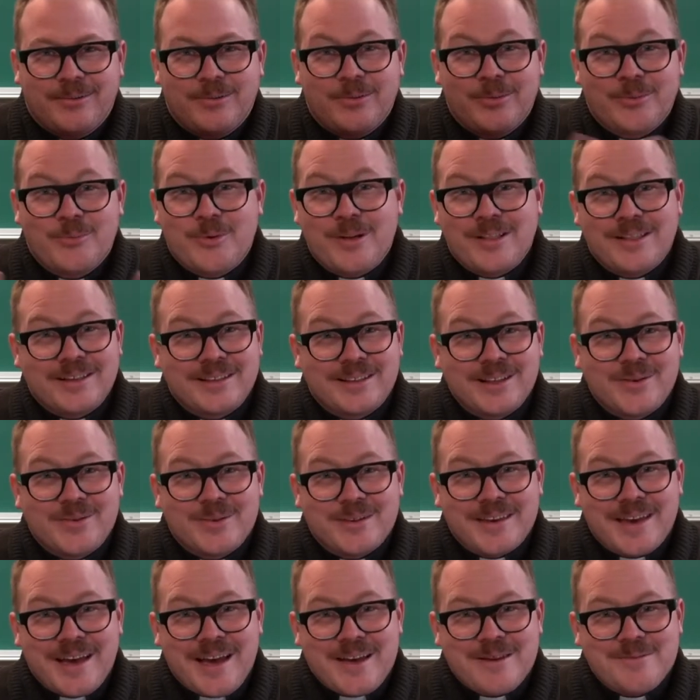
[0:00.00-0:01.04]
Well, hello
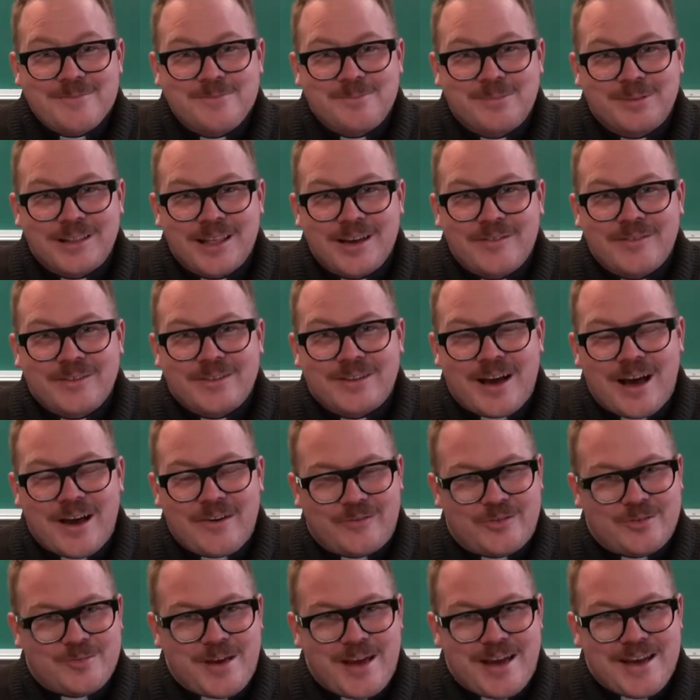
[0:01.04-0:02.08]
again, beloved
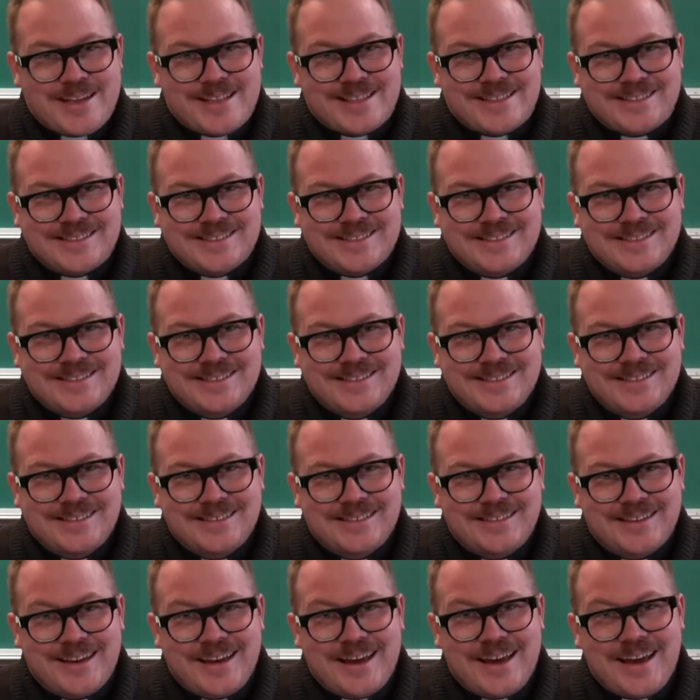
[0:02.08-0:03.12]
confirmands,
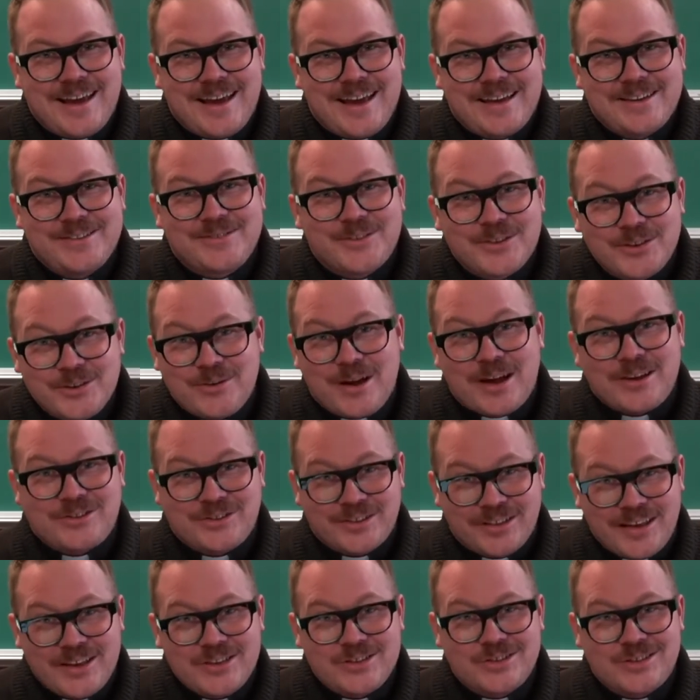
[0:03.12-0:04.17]
and
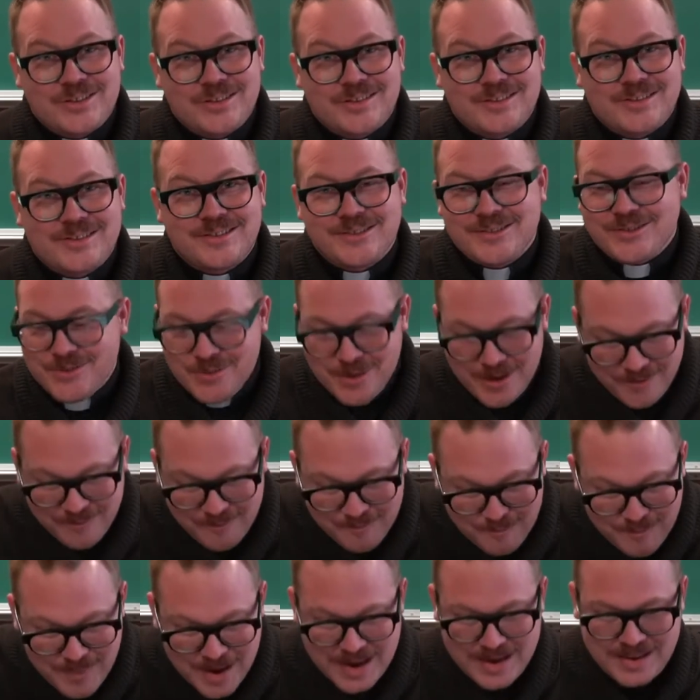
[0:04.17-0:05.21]
congratulations, you have
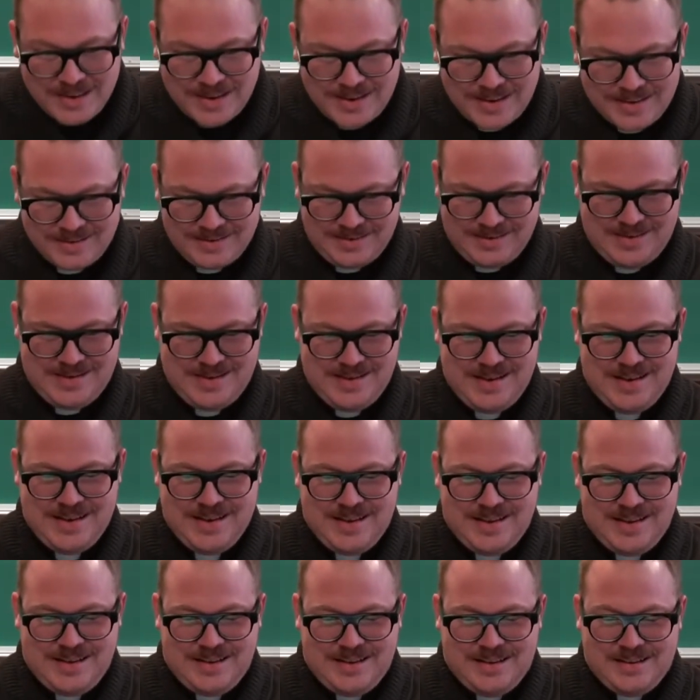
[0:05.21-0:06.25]
made it
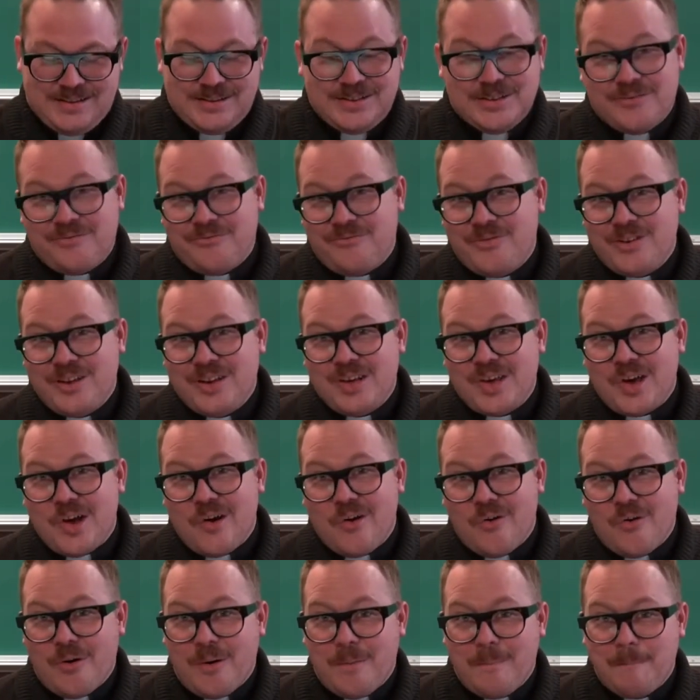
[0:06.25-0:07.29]
to
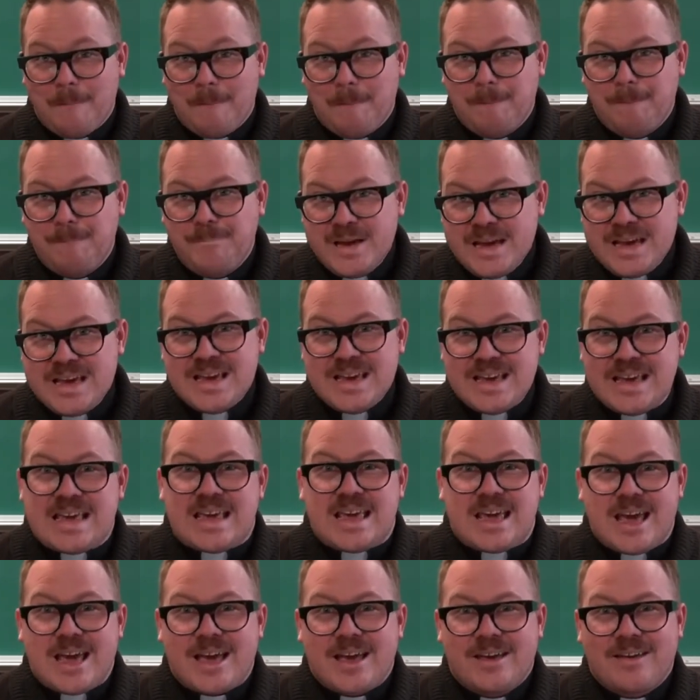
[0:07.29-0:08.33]
video
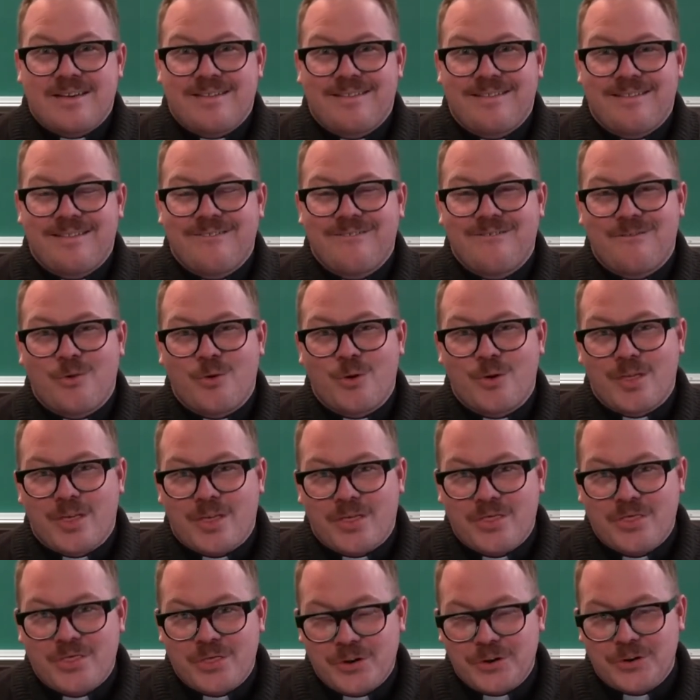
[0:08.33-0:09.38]
B for the
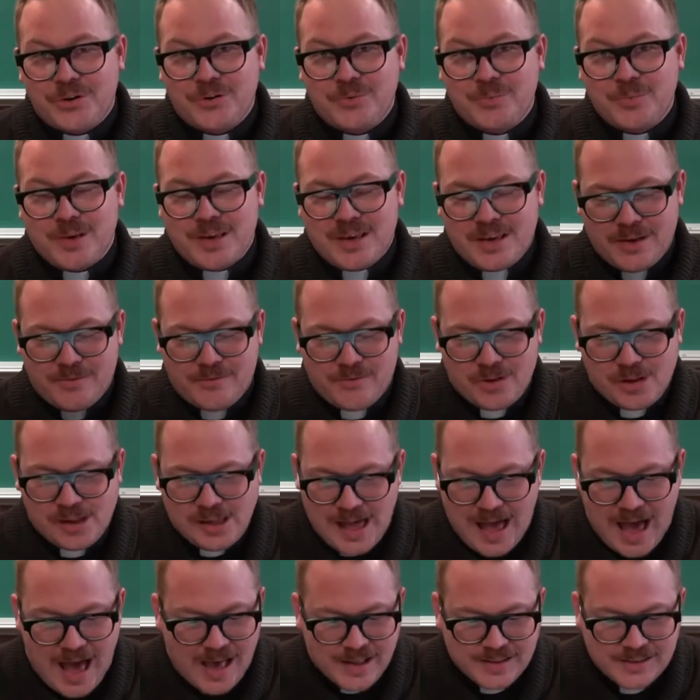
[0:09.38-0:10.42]
third week of
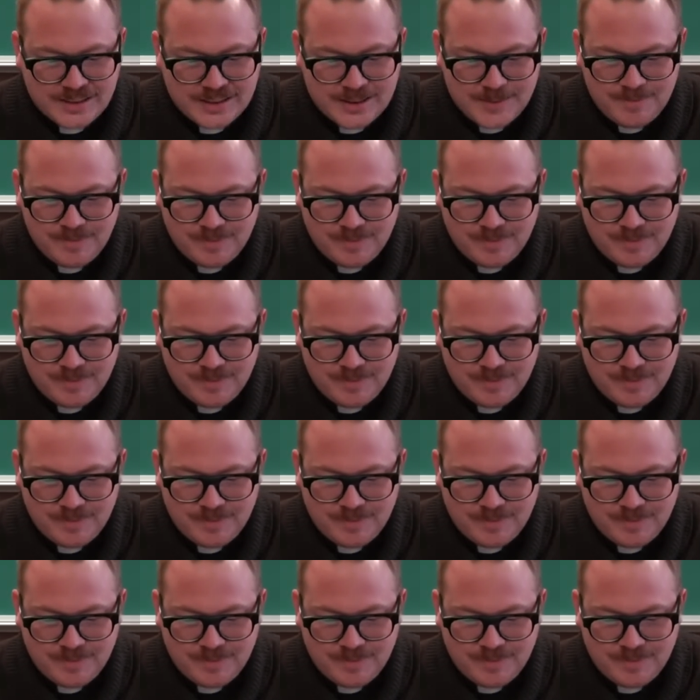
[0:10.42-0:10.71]
class.